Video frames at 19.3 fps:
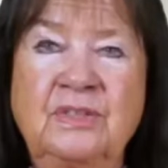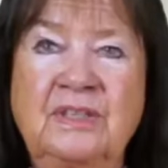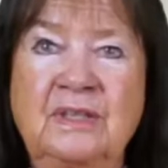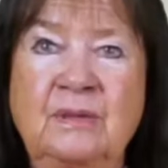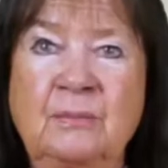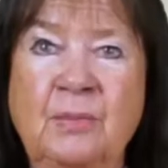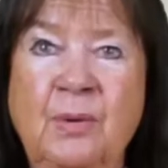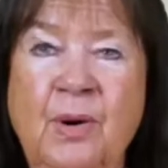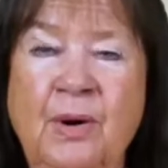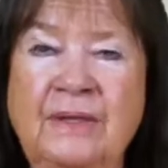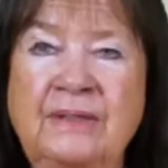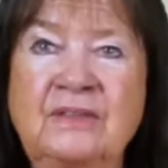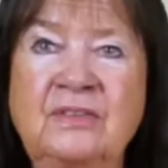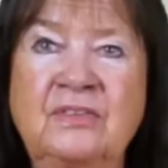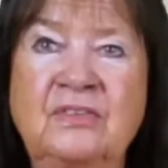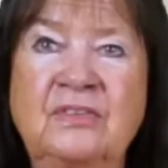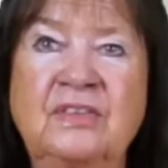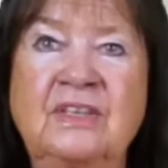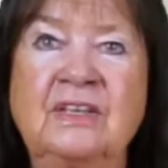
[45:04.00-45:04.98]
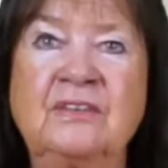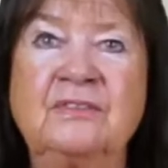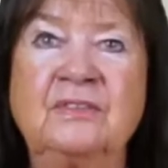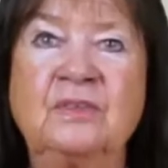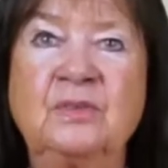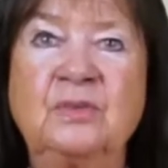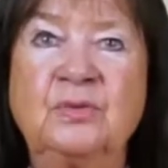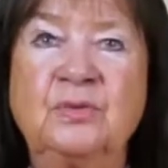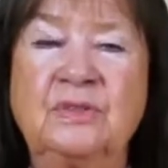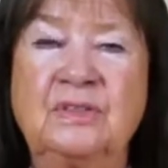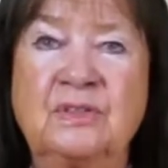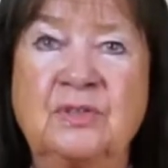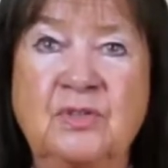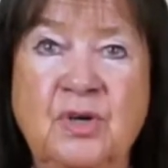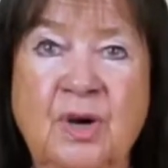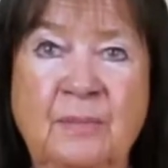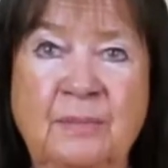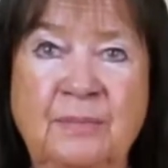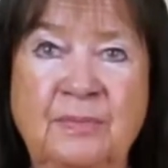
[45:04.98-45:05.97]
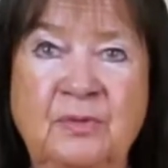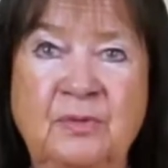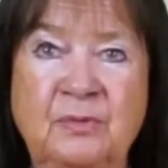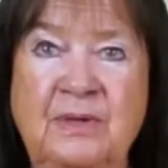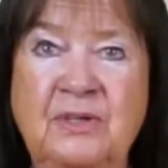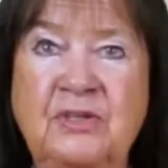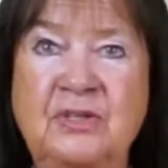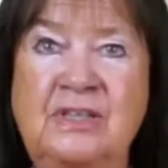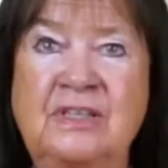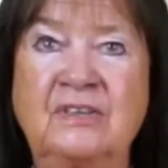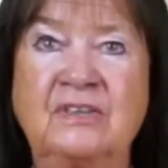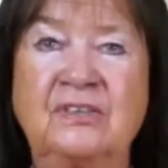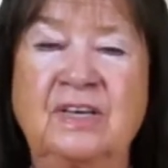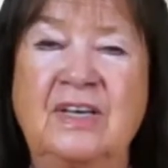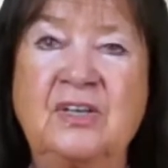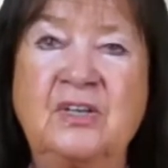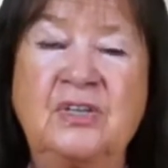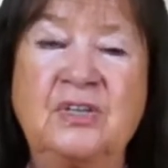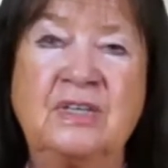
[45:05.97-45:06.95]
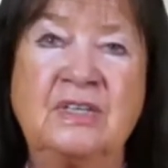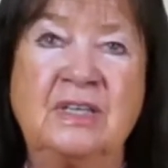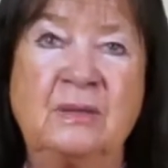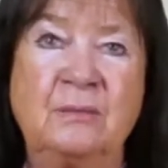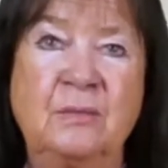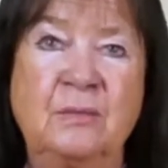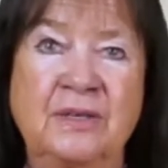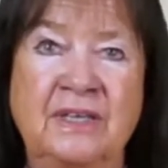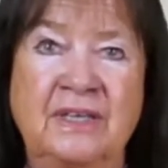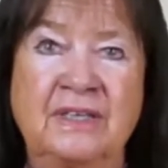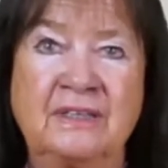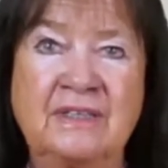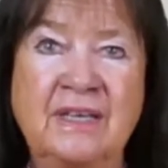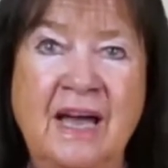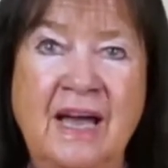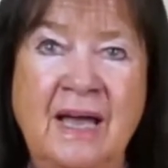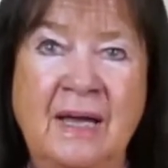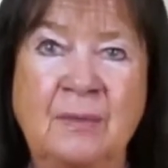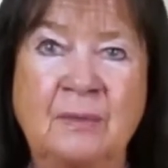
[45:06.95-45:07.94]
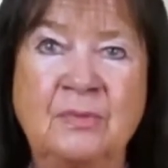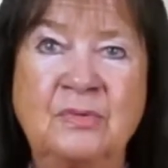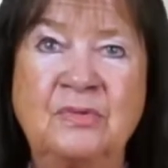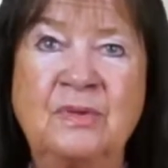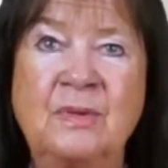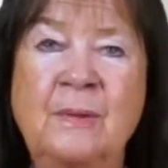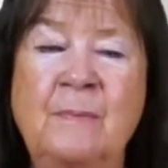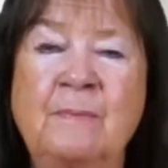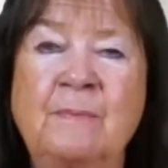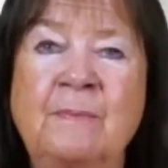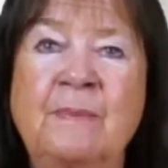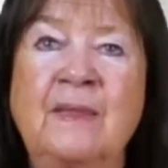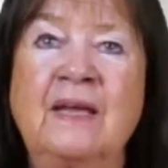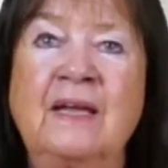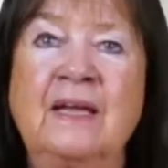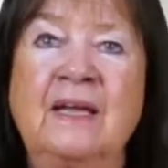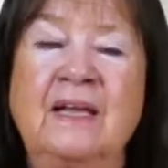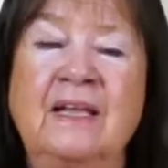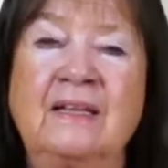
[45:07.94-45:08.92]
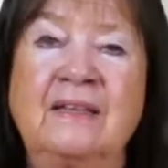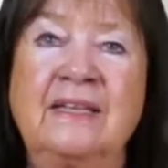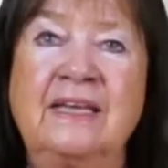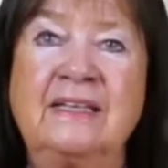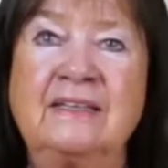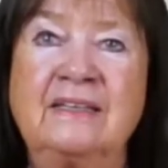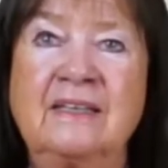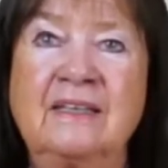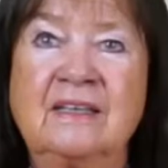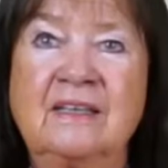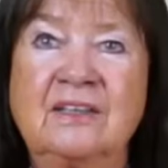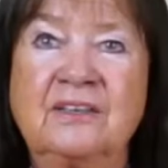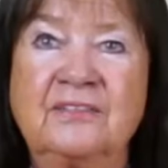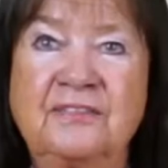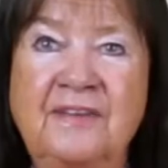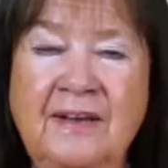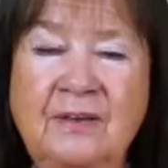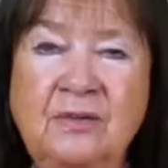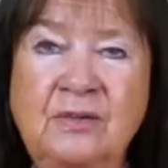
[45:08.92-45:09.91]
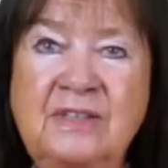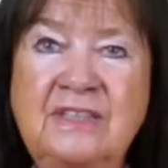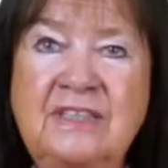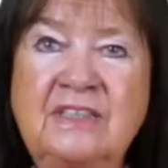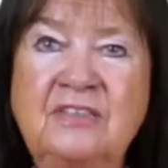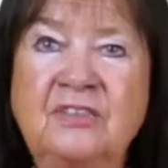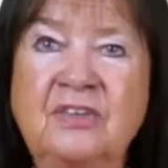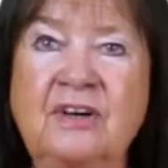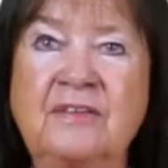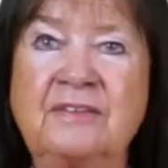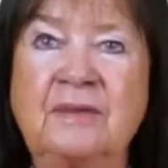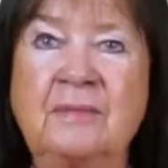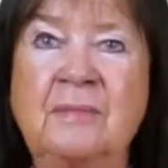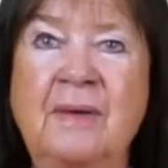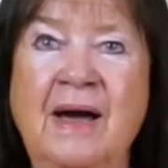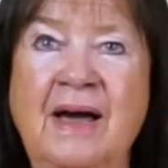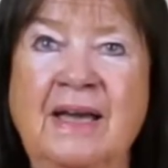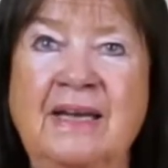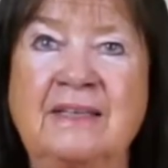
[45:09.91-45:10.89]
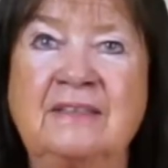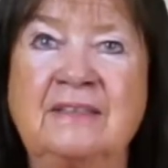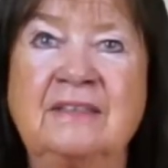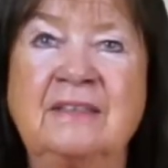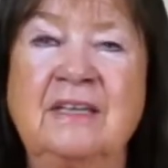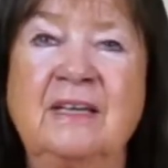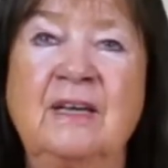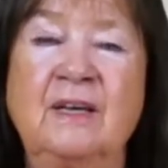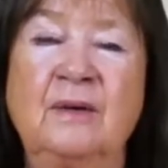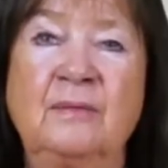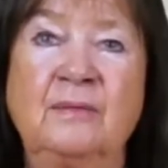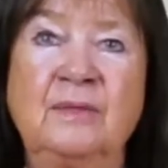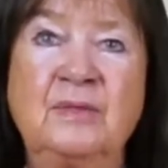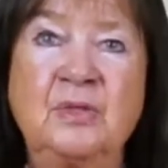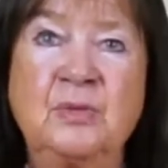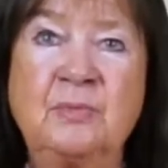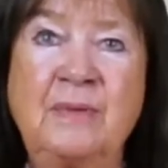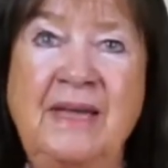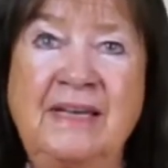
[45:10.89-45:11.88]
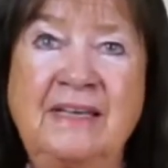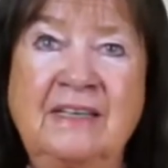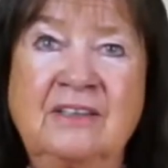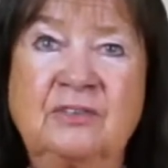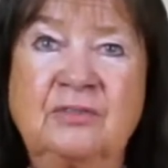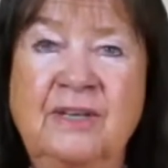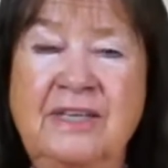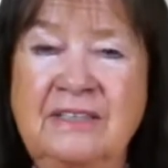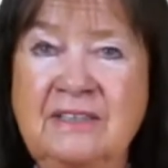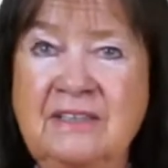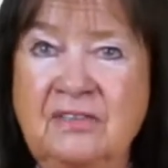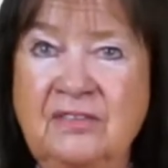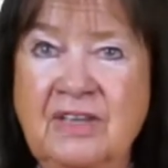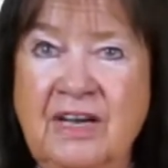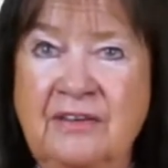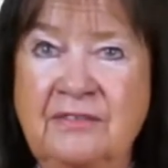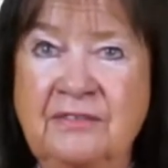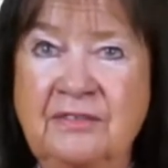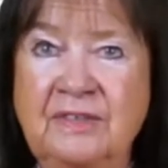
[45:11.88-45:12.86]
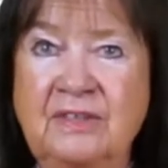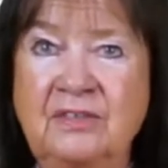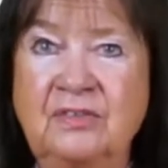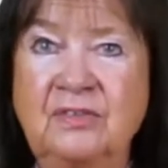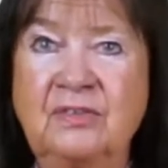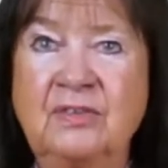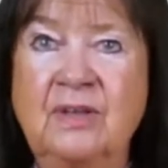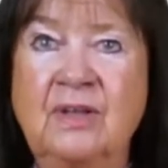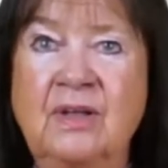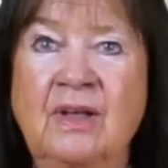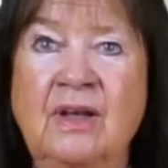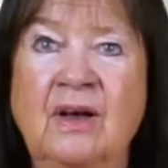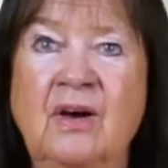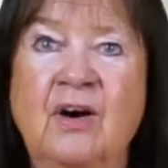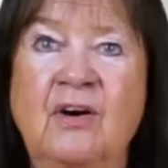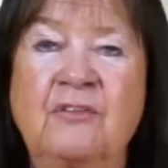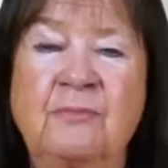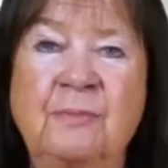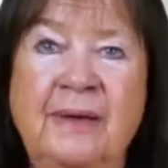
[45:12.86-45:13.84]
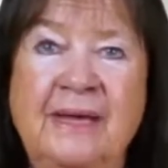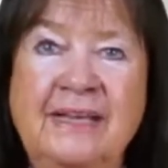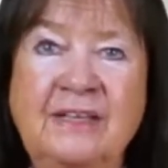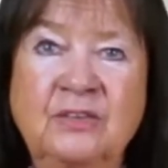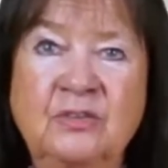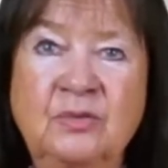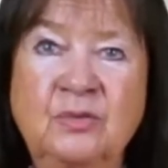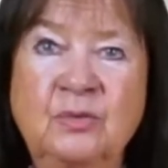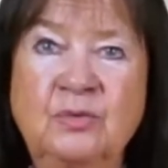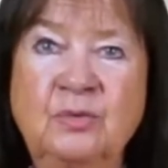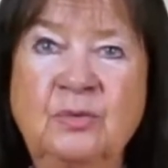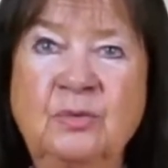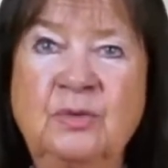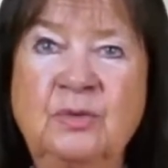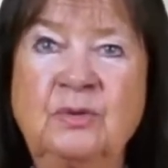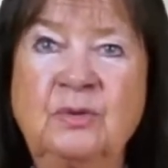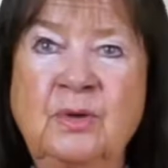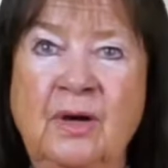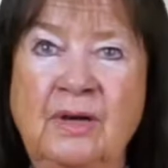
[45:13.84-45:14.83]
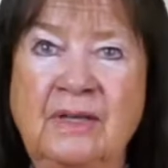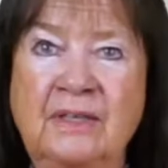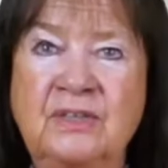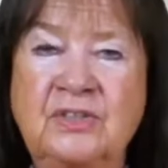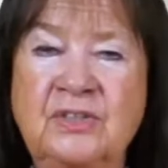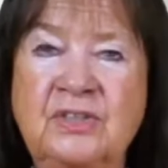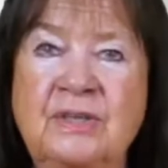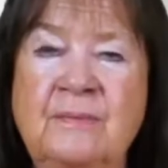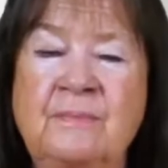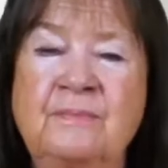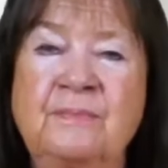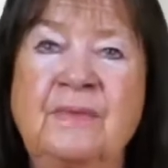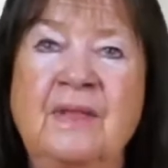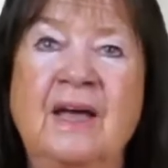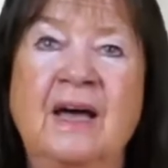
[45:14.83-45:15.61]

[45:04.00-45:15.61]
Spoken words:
to the importance given to the job specialization in modern times, that the faculties of the mind, which make great discoveries of breakthrough knowledge,